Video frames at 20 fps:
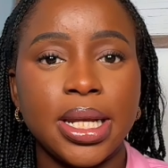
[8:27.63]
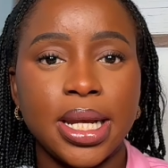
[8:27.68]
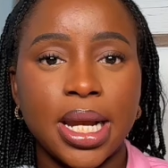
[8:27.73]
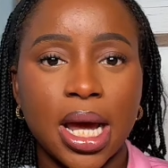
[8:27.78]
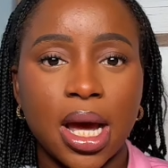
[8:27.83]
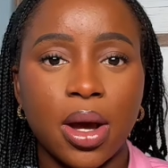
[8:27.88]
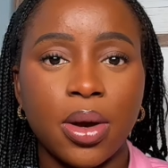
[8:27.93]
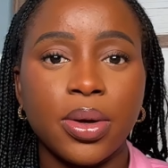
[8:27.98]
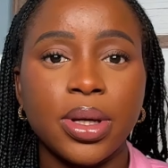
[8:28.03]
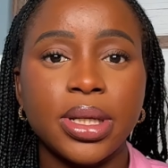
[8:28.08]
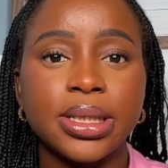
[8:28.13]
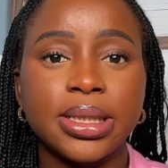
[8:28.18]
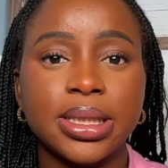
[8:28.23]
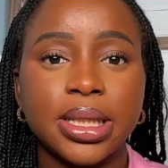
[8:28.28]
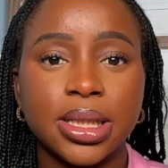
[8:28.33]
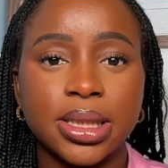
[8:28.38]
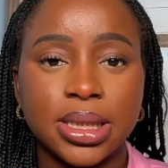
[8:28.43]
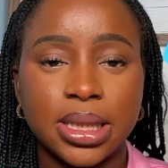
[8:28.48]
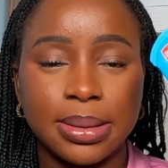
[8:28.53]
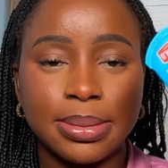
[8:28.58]
Now is
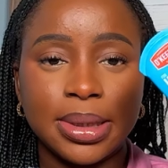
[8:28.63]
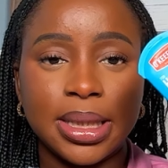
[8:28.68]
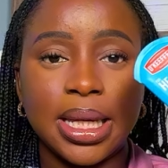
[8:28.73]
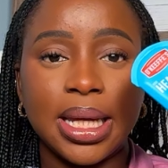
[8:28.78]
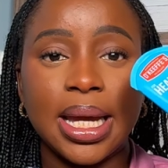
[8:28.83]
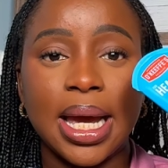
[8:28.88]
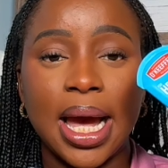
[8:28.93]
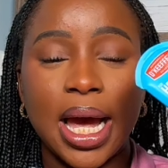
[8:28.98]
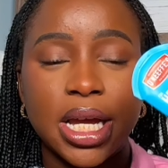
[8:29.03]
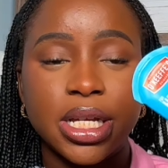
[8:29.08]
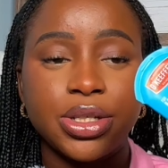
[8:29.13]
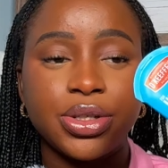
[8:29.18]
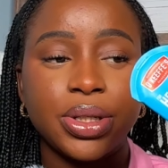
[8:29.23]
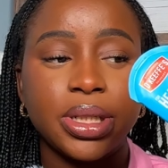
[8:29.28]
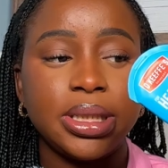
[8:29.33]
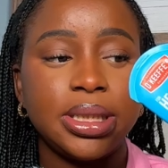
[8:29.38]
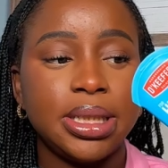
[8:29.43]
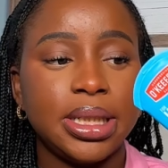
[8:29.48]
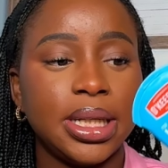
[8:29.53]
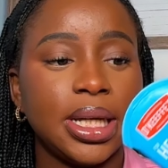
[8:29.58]
something
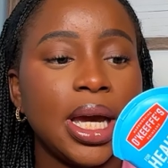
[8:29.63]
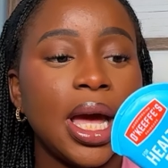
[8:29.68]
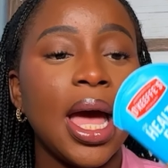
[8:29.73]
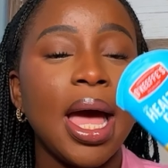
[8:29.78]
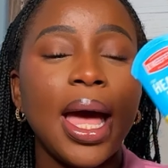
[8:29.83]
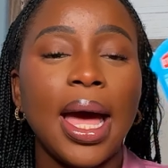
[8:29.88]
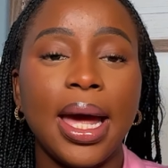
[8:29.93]
hydrating.